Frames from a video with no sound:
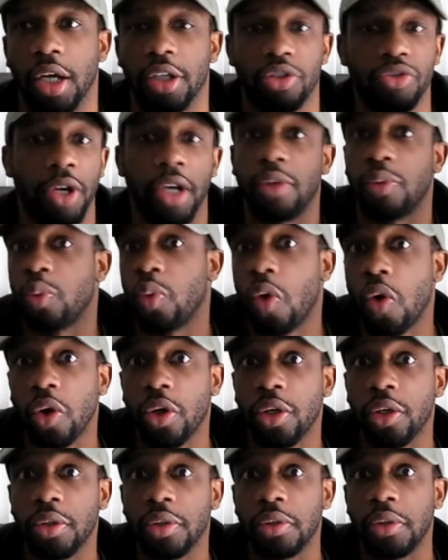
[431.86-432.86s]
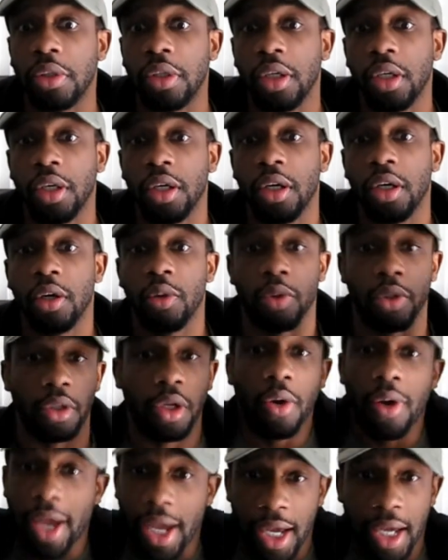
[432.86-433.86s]
treading water with
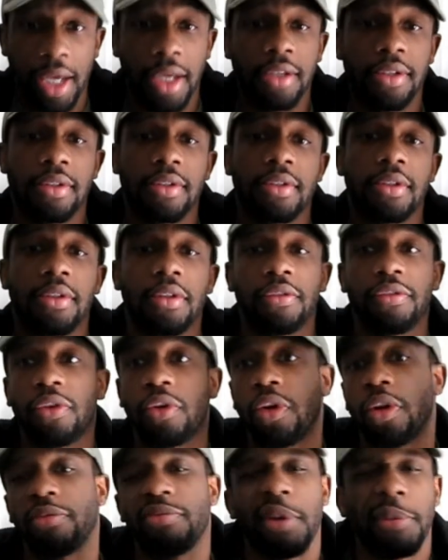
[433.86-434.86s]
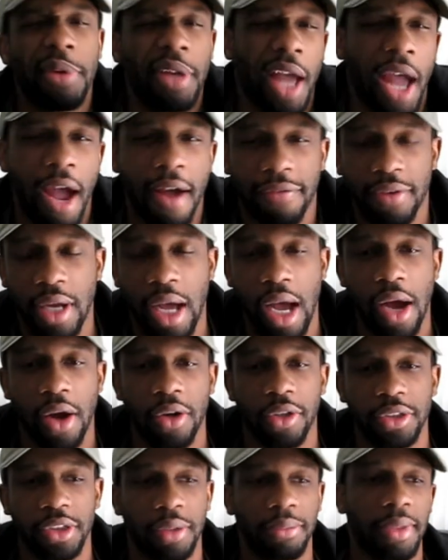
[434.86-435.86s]
no hands for maybe a half an
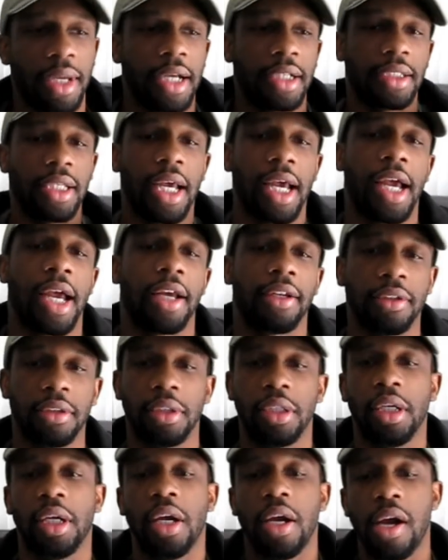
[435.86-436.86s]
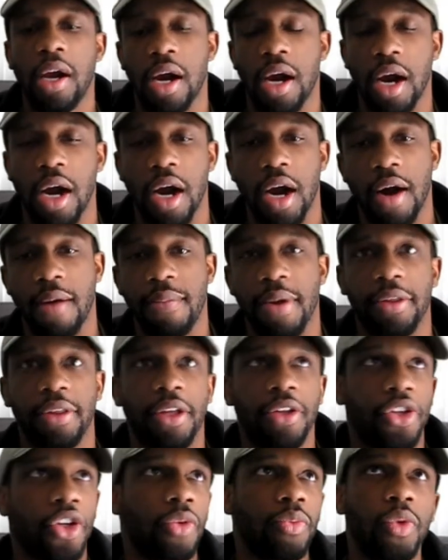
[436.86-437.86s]
hour or something like that. And
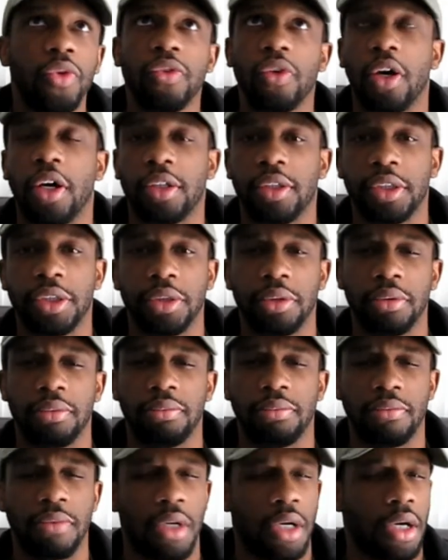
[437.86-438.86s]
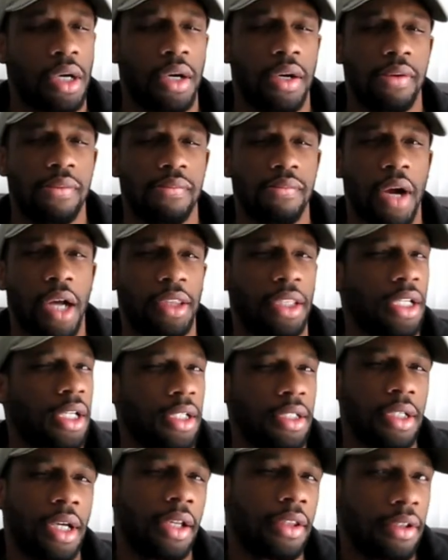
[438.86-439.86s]
then you move on to I think
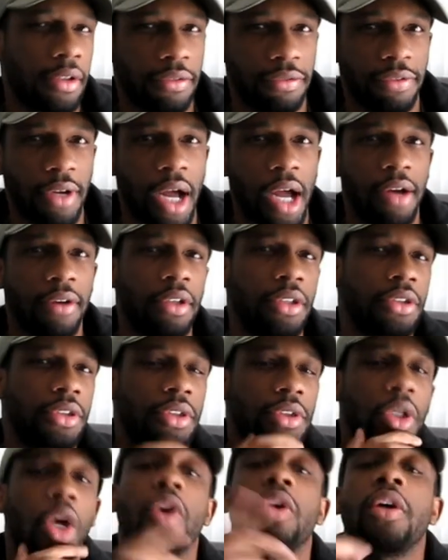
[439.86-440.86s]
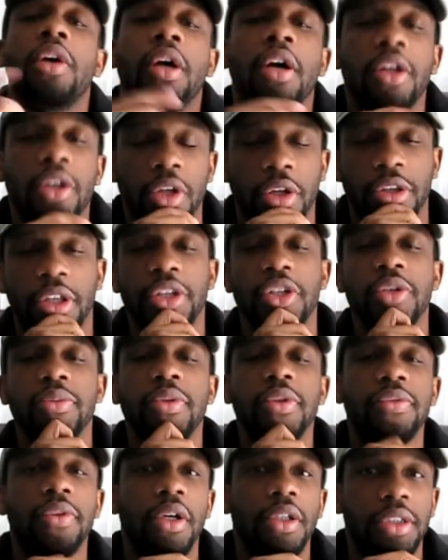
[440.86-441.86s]
another 500. No, then you
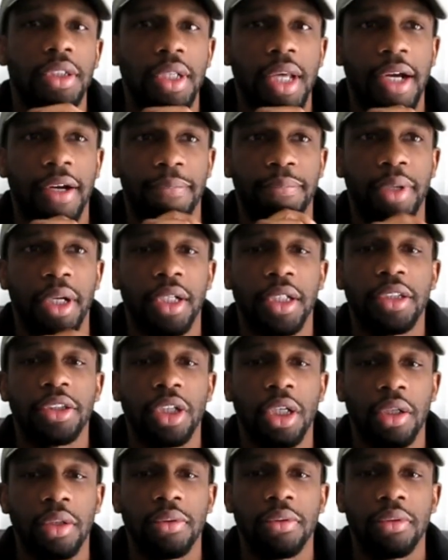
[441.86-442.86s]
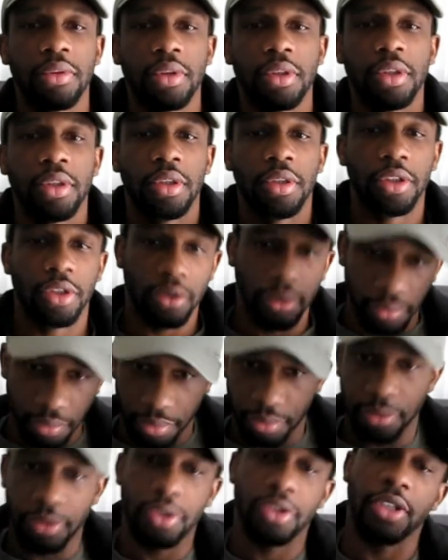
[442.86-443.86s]
move on to like buddy toe,
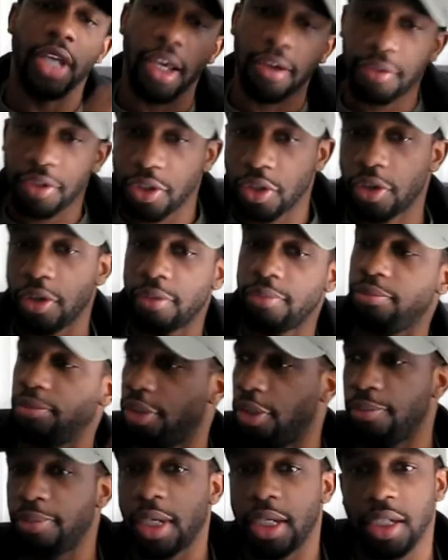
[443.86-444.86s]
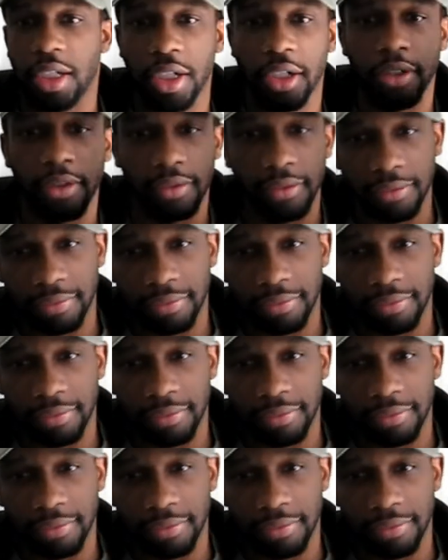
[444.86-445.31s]
saving your buddy here.